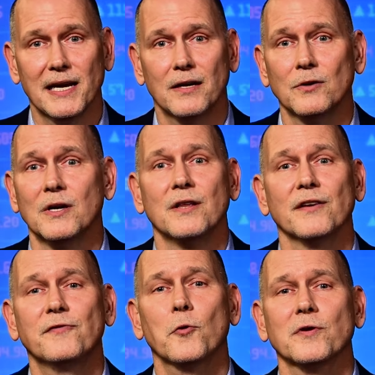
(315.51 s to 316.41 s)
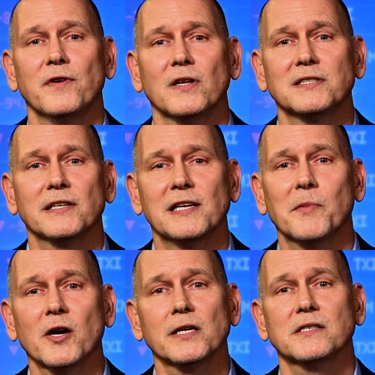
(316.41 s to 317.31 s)
now, the forward volatility
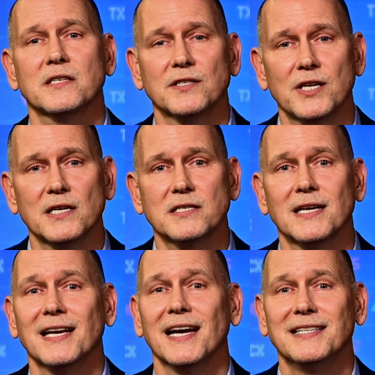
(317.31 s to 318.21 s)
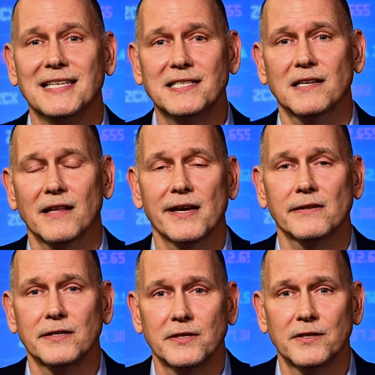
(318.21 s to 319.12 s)
markets suggest a decent
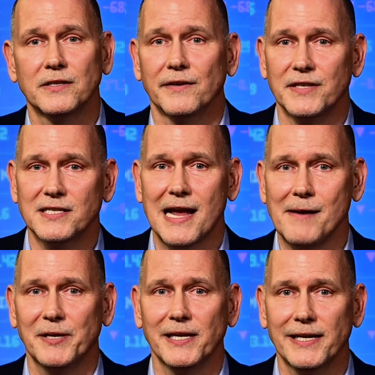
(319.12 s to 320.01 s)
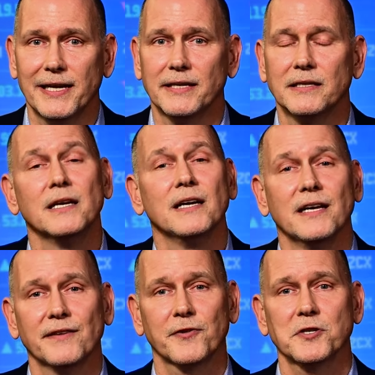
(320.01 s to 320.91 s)
likelihood of this happening again
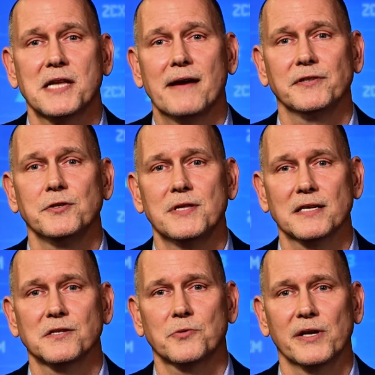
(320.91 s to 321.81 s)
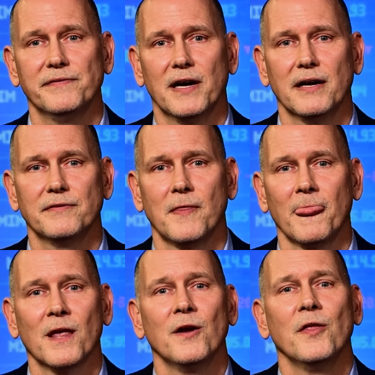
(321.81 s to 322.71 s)
in the first half of 2025.
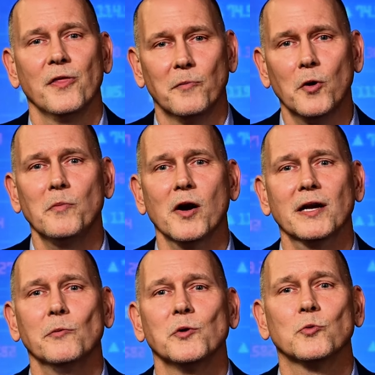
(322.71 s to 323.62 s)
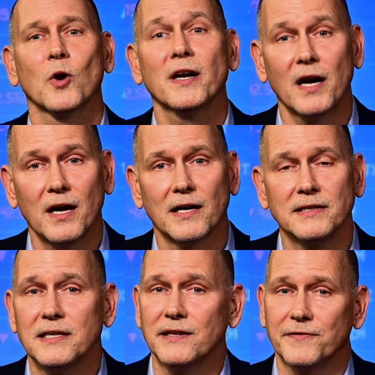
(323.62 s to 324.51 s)
The bull market would run
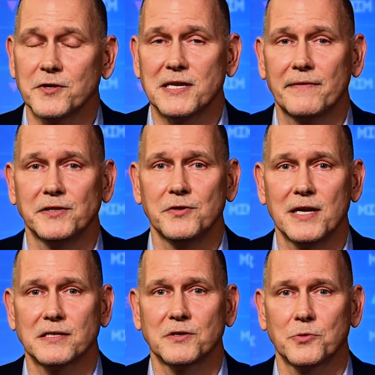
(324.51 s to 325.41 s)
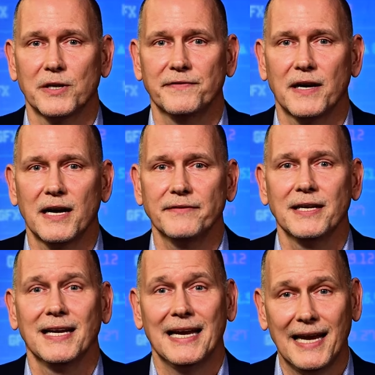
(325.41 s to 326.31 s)
on in the first half of 2025
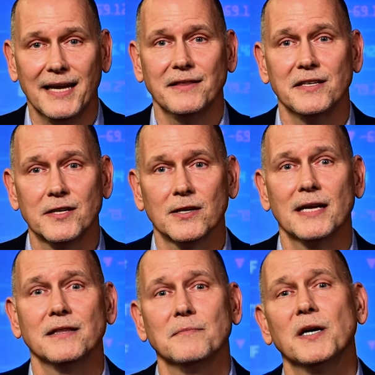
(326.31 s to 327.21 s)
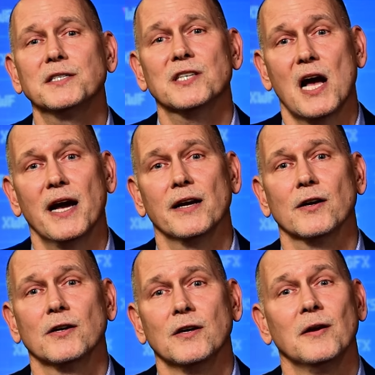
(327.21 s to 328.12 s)
and the year end much
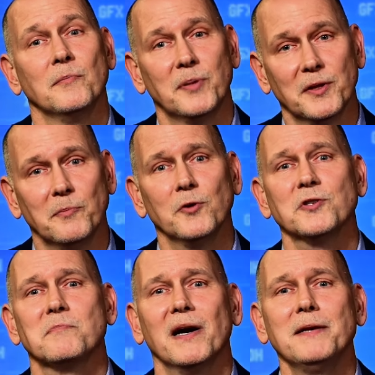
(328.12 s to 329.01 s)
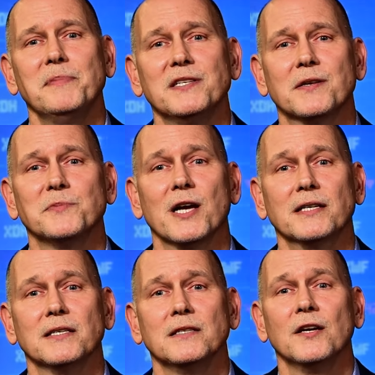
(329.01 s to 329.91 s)
higher, but the bulls might be
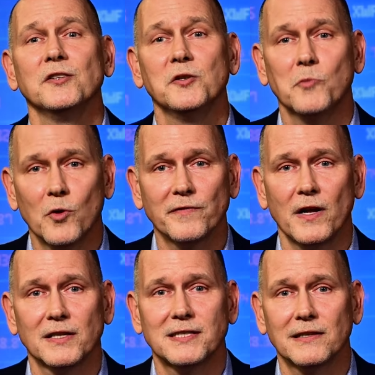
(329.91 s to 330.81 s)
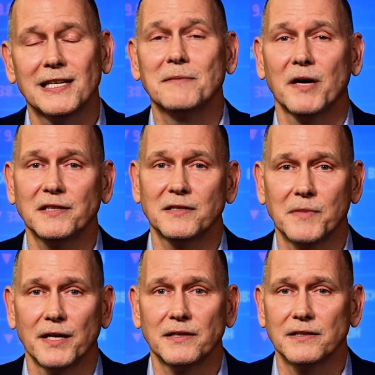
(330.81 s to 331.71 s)
subjected to more volatility month to
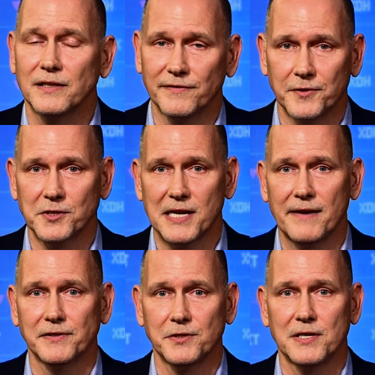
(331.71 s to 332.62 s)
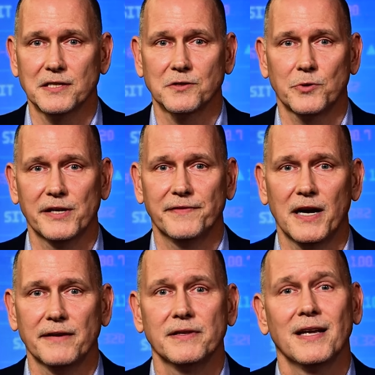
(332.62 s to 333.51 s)
month in the first half of
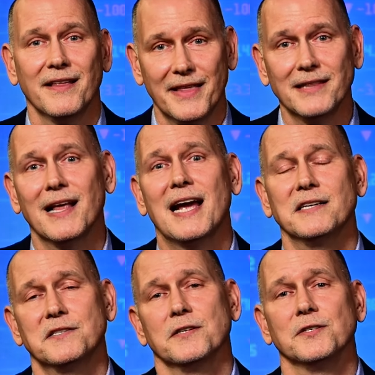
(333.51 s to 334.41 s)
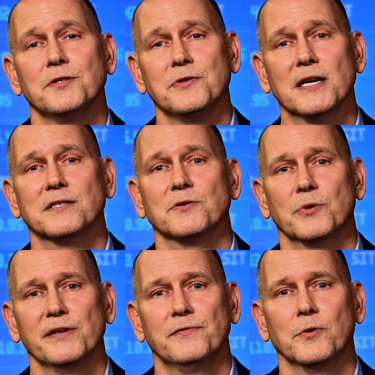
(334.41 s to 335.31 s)
2025 than last year in
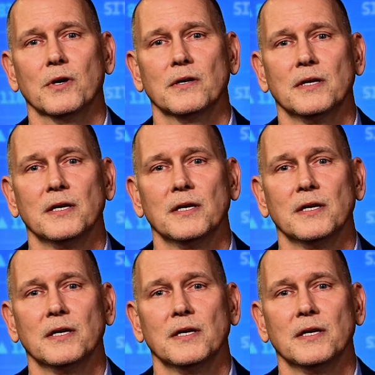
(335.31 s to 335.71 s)
2024.